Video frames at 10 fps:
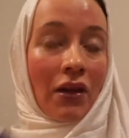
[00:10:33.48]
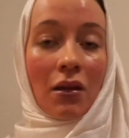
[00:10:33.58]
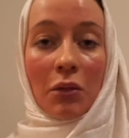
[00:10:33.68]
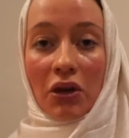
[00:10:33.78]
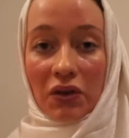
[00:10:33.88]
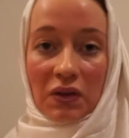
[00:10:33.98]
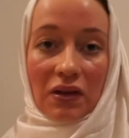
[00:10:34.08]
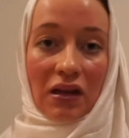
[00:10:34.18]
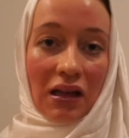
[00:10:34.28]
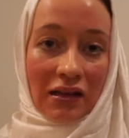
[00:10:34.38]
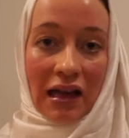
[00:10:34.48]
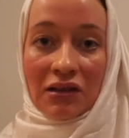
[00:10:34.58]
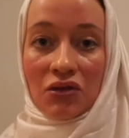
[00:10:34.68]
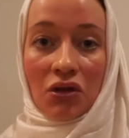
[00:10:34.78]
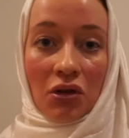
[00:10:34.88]
because in the
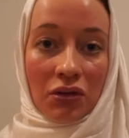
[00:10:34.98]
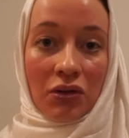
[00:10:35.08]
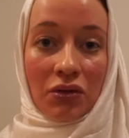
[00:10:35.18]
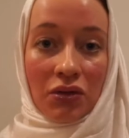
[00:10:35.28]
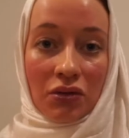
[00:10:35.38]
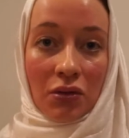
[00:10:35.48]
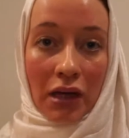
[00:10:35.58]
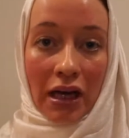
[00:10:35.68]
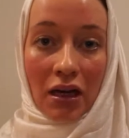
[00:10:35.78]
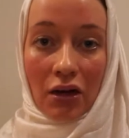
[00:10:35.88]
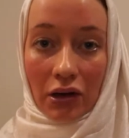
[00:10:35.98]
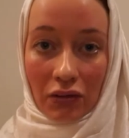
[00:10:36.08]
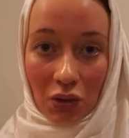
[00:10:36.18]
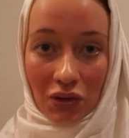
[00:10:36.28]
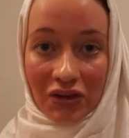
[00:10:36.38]
end you're going to do quite a lot of
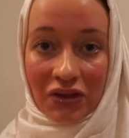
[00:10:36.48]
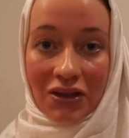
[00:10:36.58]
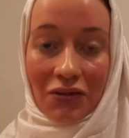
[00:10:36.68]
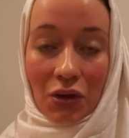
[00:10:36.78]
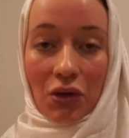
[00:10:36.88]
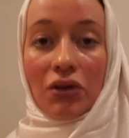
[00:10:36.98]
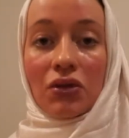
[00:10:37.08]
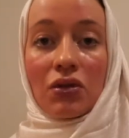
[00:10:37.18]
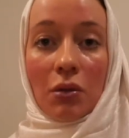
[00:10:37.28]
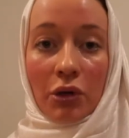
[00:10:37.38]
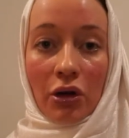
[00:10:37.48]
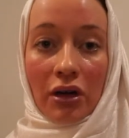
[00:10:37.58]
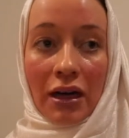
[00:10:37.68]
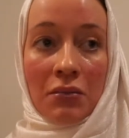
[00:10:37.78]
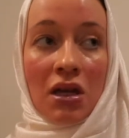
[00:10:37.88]
courses if you're going to do a
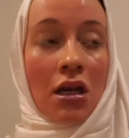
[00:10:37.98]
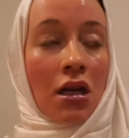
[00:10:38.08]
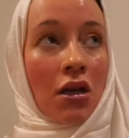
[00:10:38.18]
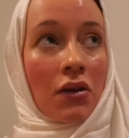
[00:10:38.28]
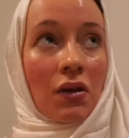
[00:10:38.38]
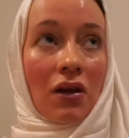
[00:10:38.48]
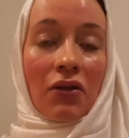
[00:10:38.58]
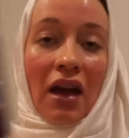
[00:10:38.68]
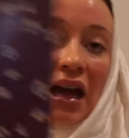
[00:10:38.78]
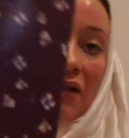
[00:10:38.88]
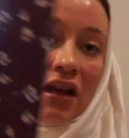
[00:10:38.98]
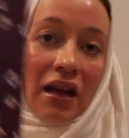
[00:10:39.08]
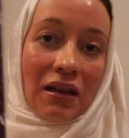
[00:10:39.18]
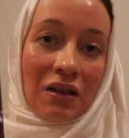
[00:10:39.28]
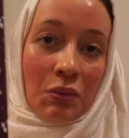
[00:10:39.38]
program, so if I have
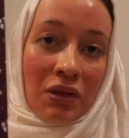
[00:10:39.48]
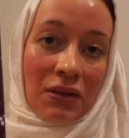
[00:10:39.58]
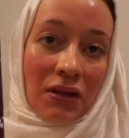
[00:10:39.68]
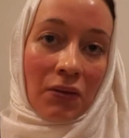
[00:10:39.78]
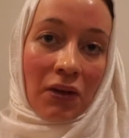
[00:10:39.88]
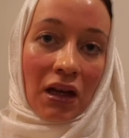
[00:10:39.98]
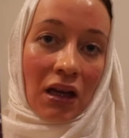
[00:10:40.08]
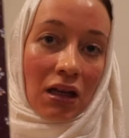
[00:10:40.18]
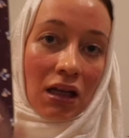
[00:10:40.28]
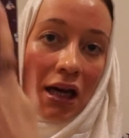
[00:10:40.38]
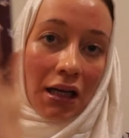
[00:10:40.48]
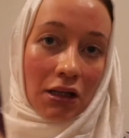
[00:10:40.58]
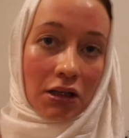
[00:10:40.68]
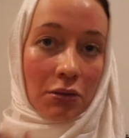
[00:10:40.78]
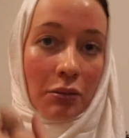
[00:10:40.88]
like a specific
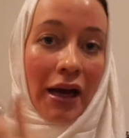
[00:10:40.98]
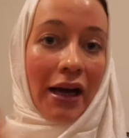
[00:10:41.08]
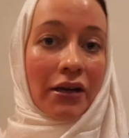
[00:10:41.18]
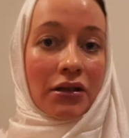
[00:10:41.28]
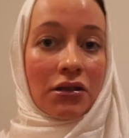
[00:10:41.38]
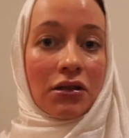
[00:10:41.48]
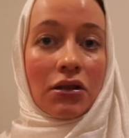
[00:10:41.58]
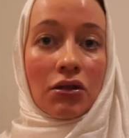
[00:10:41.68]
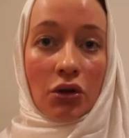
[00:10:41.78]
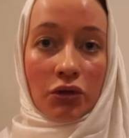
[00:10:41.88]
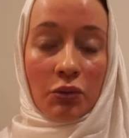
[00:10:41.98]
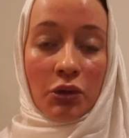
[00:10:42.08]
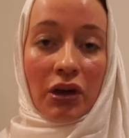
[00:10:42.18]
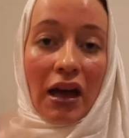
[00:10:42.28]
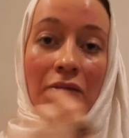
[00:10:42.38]
color pattern
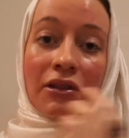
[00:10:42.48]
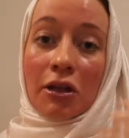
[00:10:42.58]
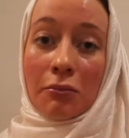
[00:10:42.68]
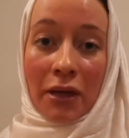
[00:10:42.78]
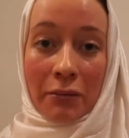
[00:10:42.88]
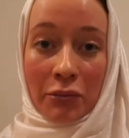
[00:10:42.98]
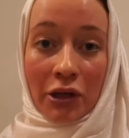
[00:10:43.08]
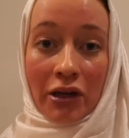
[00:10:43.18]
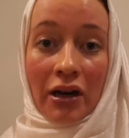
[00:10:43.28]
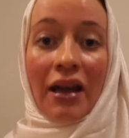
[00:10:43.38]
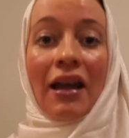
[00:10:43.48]
notebook, I will remember